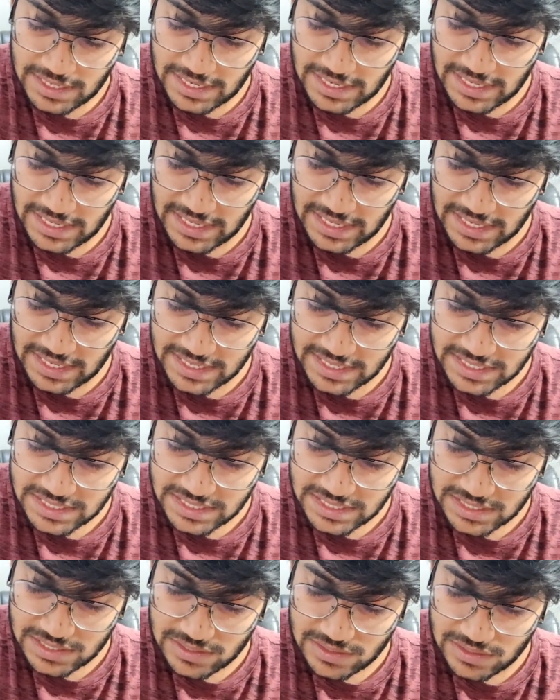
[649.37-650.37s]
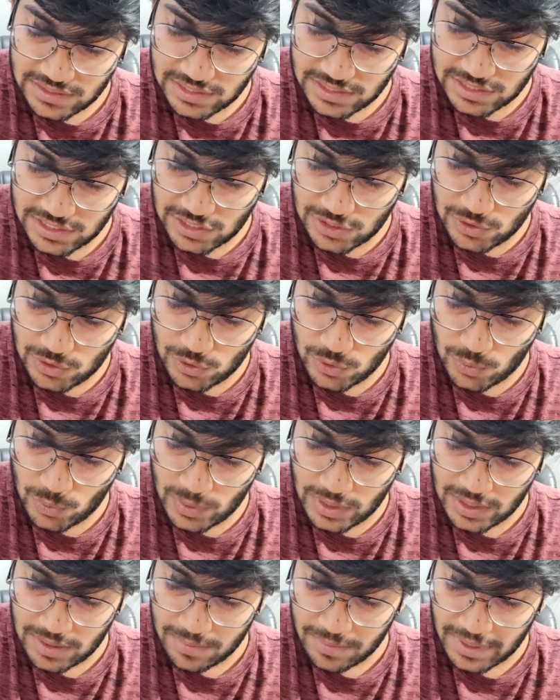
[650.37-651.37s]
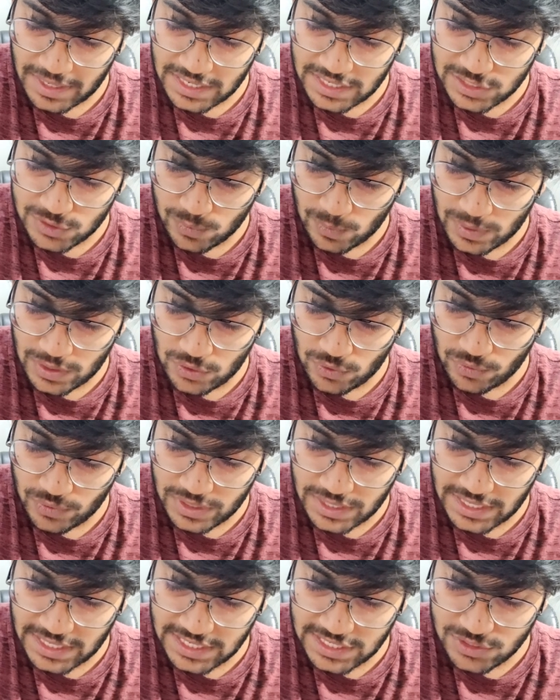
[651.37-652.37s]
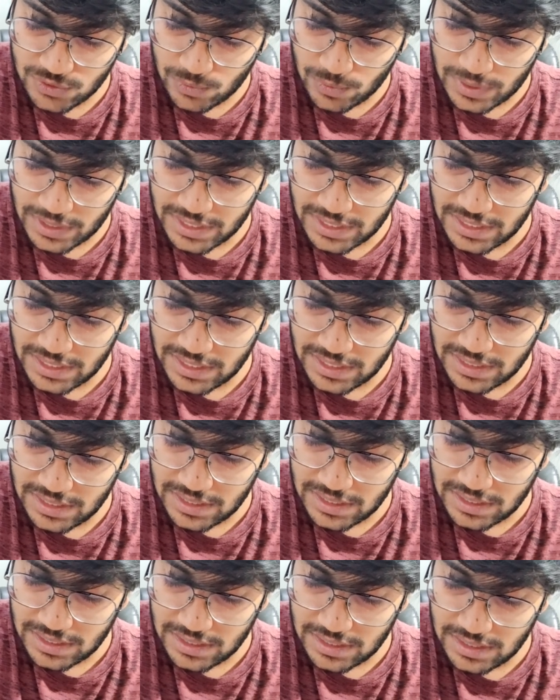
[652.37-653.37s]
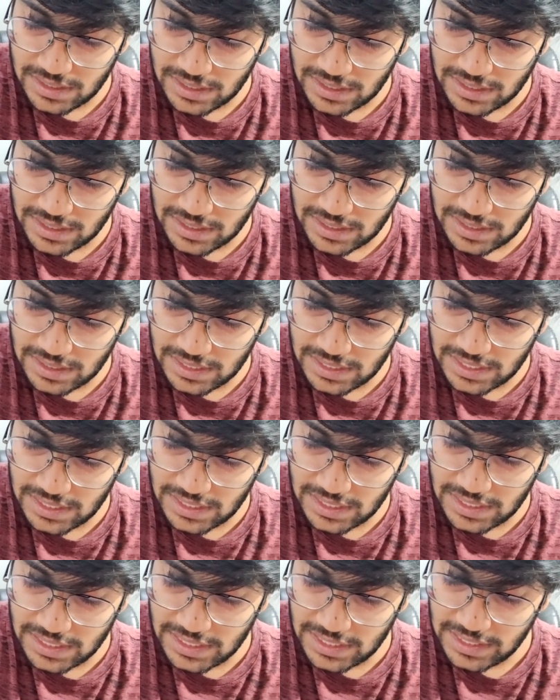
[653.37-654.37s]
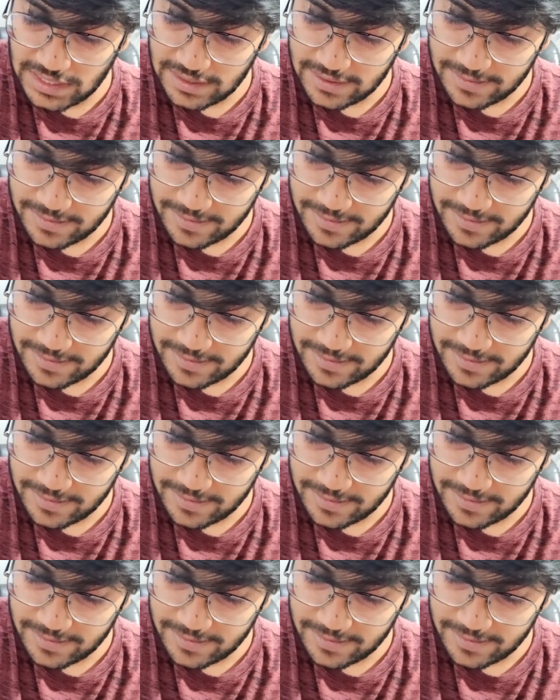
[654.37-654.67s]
ds is equal to 1 minus 1 over t square dt,